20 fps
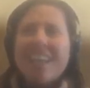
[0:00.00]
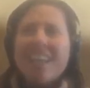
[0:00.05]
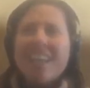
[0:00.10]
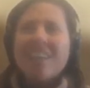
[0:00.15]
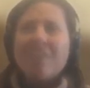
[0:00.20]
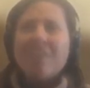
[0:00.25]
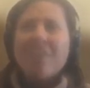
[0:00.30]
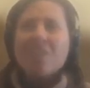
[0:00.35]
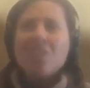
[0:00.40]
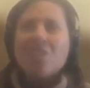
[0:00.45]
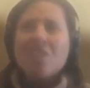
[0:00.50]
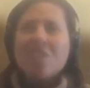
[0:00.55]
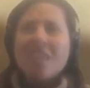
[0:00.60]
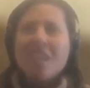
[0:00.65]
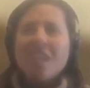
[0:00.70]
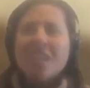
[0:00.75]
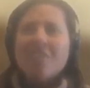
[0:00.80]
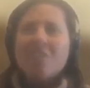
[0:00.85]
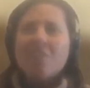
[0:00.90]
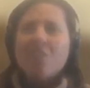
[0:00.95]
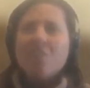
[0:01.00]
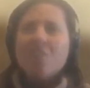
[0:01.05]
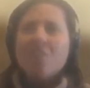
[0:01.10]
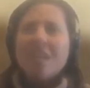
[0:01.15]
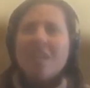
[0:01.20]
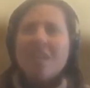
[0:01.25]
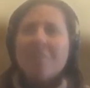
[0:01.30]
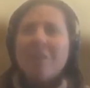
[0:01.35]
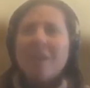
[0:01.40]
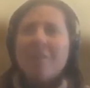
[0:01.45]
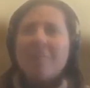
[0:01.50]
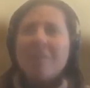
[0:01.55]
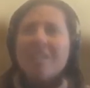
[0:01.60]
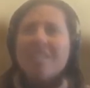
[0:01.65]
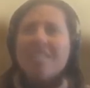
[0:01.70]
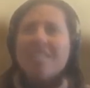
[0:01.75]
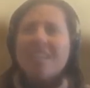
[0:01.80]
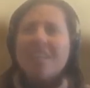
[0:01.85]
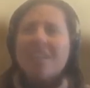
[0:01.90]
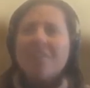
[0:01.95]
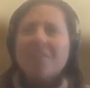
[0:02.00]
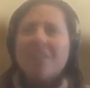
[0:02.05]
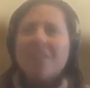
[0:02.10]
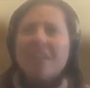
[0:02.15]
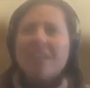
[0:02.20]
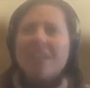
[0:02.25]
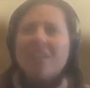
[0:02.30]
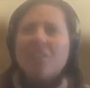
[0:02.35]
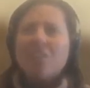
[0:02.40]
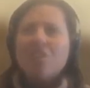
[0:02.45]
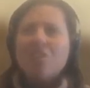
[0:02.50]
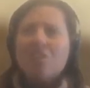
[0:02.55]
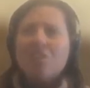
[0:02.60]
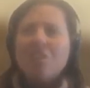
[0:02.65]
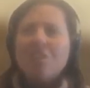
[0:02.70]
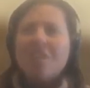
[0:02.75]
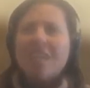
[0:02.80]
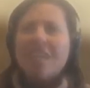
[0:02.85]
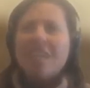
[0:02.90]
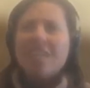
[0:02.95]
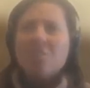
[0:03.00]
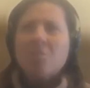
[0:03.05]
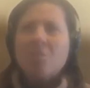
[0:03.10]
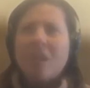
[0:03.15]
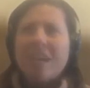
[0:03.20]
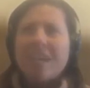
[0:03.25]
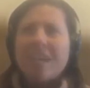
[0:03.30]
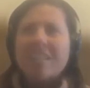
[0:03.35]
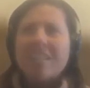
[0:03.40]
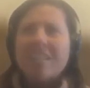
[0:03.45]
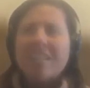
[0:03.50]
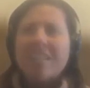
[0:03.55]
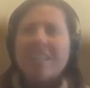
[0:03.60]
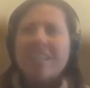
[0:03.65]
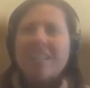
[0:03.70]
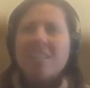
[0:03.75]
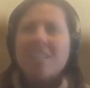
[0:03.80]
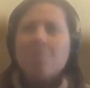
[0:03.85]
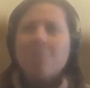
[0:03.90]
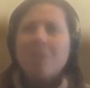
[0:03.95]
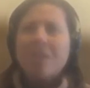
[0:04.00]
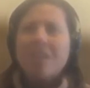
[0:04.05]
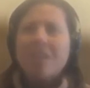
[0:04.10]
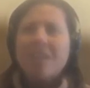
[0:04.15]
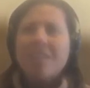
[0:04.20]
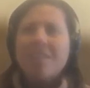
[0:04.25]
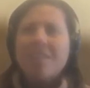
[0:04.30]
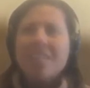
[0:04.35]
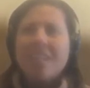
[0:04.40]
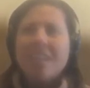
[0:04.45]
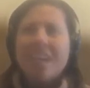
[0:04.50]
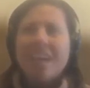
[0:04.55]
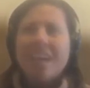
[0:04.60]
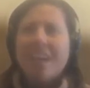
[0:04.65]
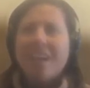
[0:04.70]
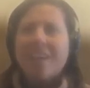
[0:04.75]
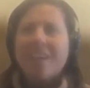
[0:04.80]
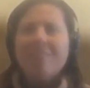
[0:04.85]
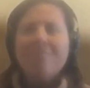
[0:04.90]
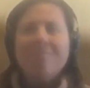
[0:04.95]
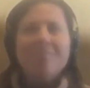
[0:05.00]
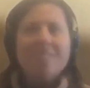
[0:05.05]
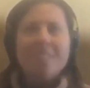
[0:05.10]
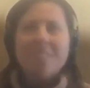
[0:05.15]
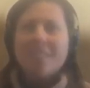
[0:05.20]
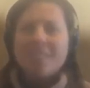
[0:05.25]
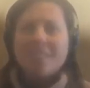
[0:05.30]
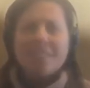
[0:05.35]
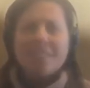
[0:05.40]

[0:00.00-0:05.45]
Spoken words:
And if I just kind of knew that about myself, like understood that's why I did it, is because I had